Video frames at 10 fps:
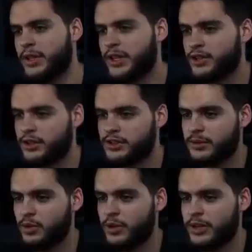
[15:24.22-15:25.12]
I trusted
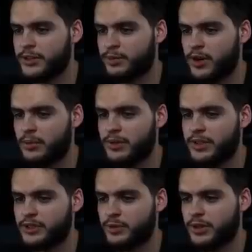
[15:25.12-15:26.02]
more, it's probably
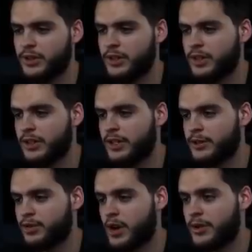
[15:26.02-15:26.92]
this one.
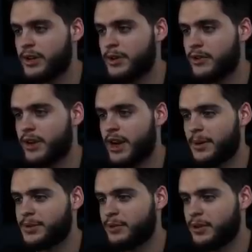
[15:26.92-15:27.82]
Probably gonna be a read
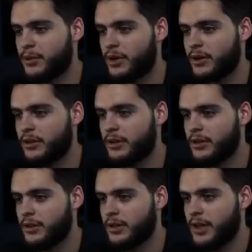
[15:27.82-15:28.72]
option with Lamar,
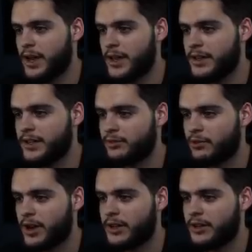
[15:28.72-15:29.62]
and he
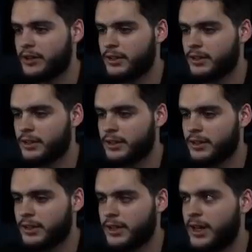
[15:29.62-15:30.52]
read it,
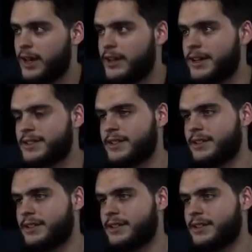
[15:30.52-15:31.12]
and that's it.